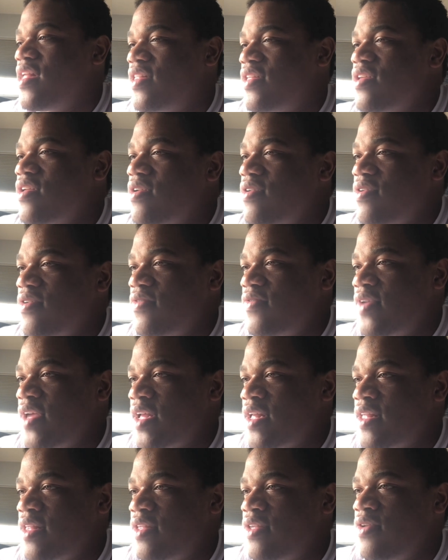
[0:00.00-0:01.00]
today I'm gonna be
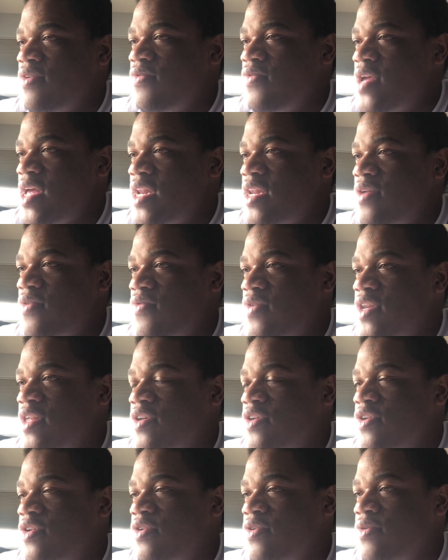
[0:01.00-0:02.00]
reacting to
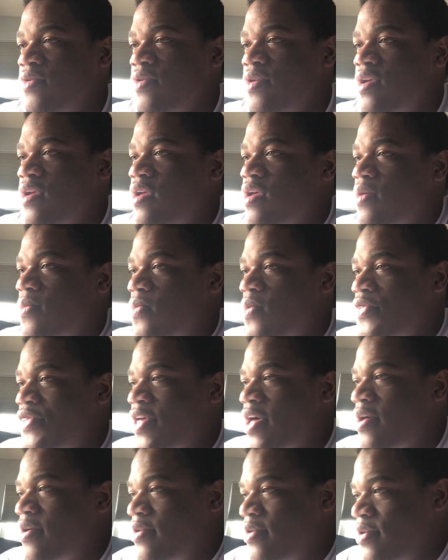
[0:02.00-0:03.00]
Rique
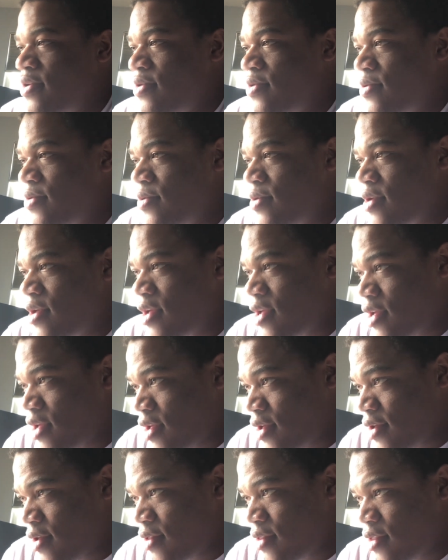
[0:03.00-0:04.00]
Without You.
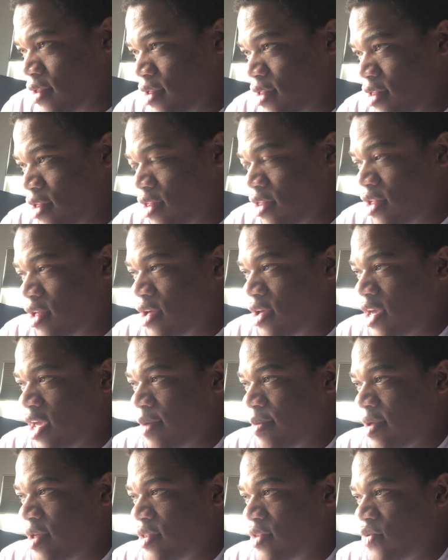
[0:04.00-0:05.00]
This song
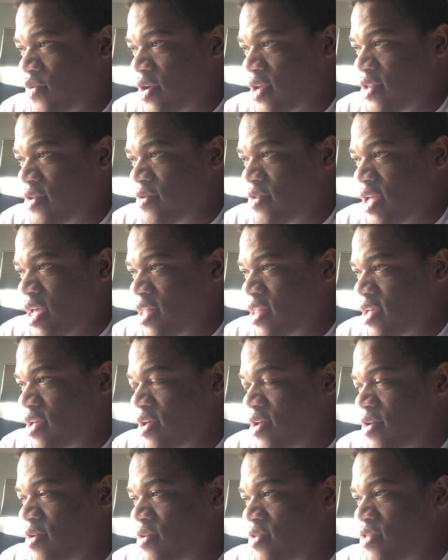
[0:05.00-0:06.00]
came out 22 days
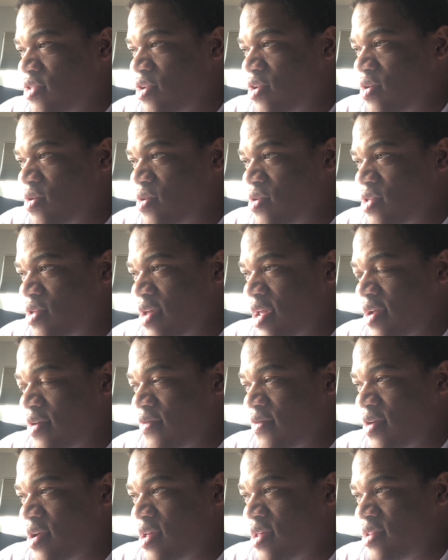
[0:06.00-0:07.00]
ago, so it's like
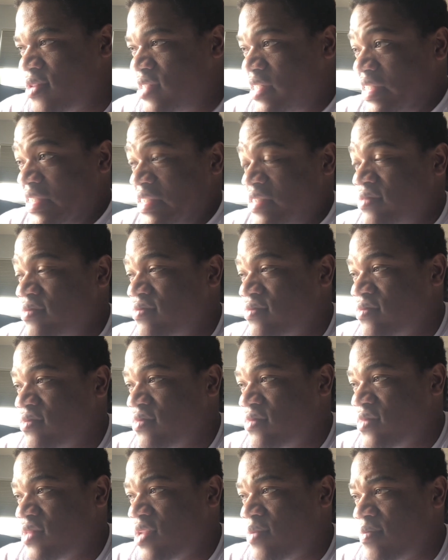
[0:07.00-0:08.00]
around
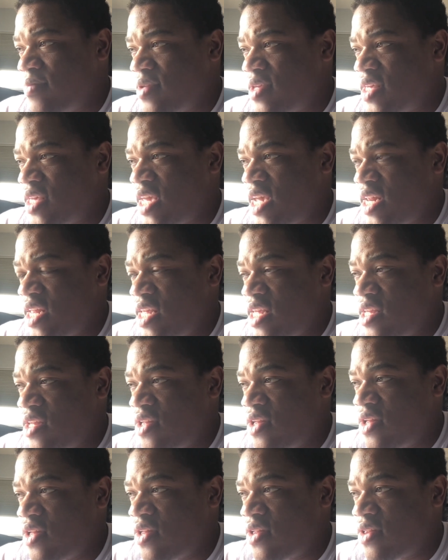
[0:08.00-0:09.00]
the beginning
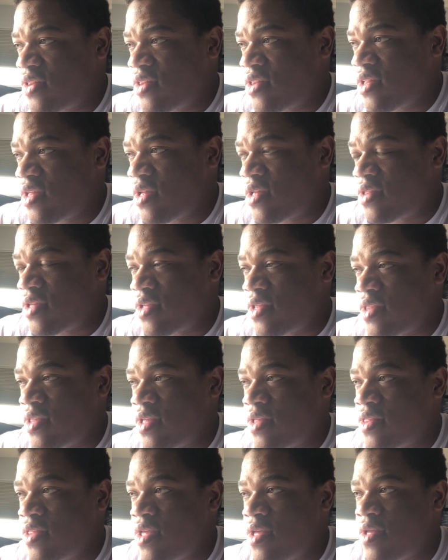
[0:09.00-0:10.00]
of
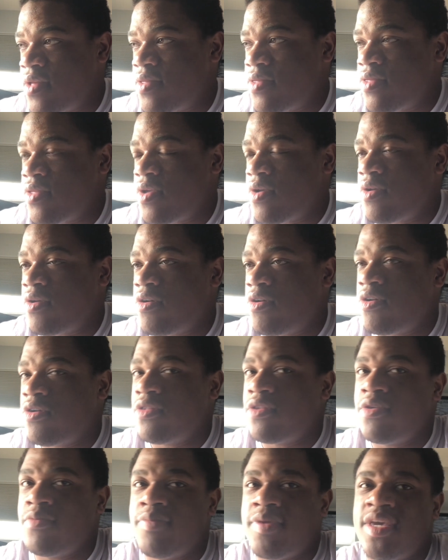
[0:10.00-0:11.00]
the
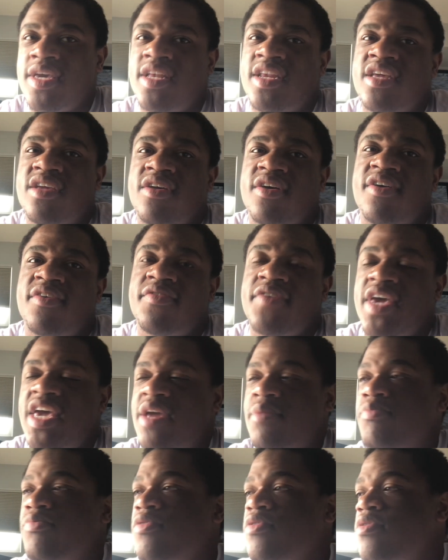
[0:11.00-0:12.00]
early beginning of
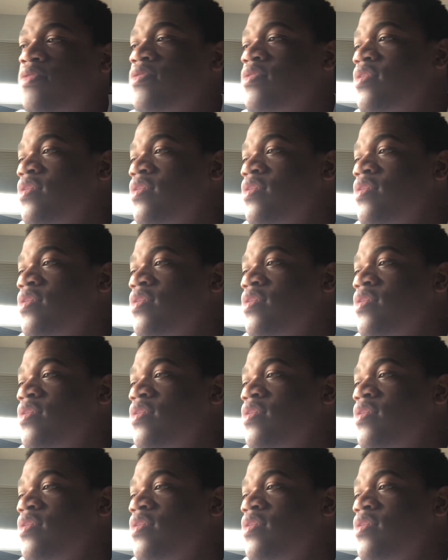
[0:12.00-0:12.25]
April.